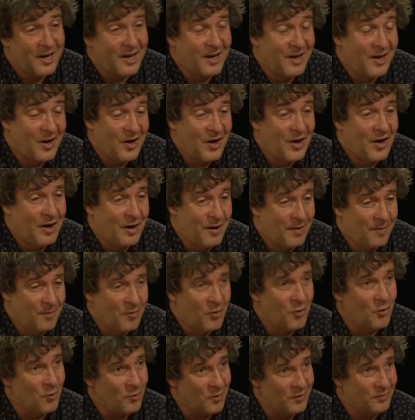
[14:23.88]

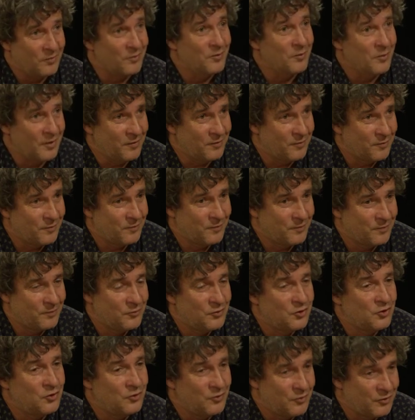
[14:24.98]
or with
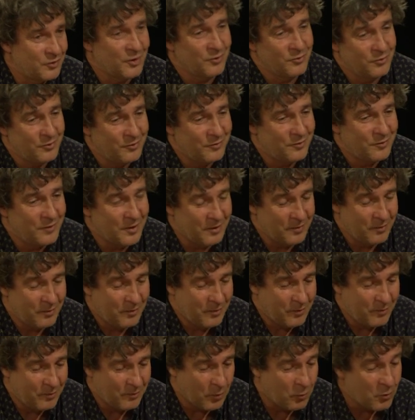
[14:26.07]
so
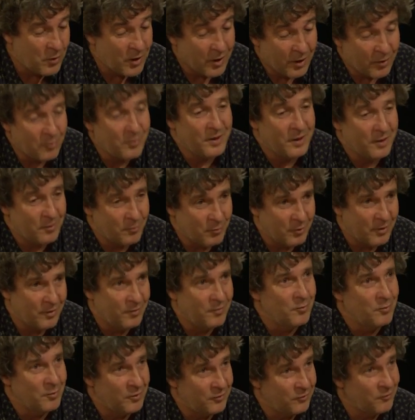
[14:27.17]
the work we did
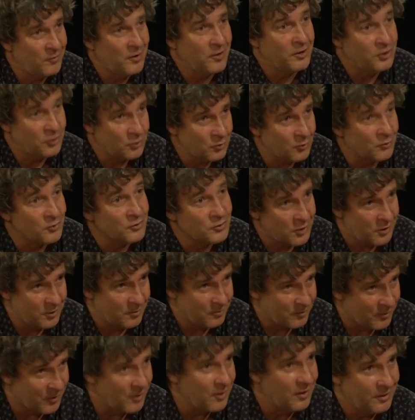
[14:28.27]
was very
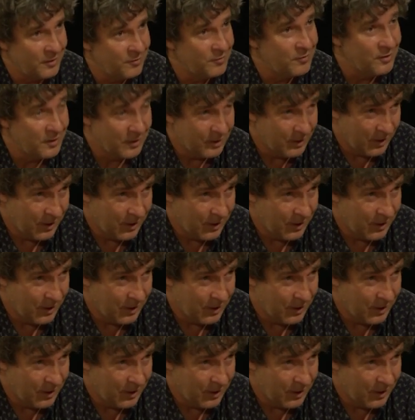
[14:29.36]
short-term kind of